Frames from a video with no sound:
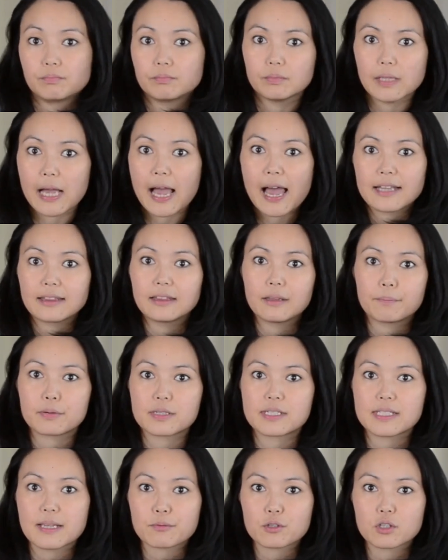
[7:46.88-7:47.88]
had the
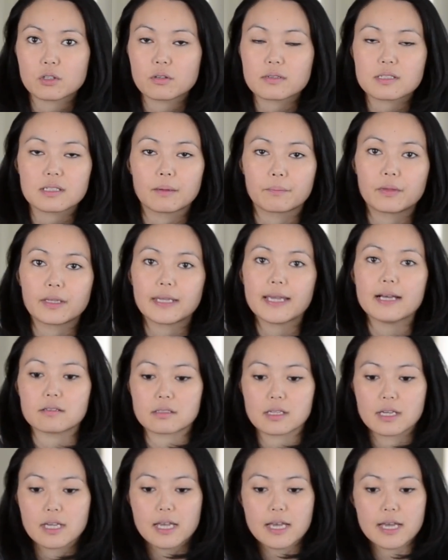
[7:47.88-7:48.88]
perception or something else.
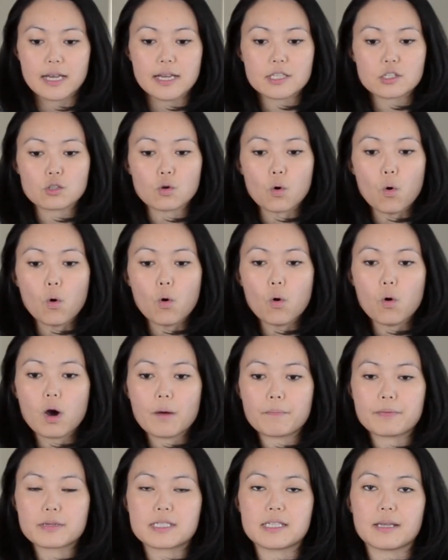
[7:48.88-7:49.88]
And it's all a
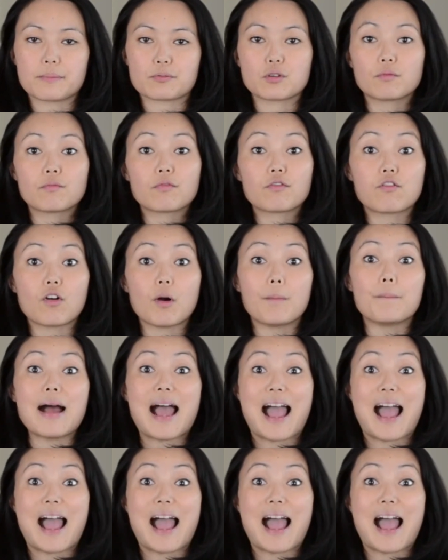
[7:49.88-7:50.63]
perception from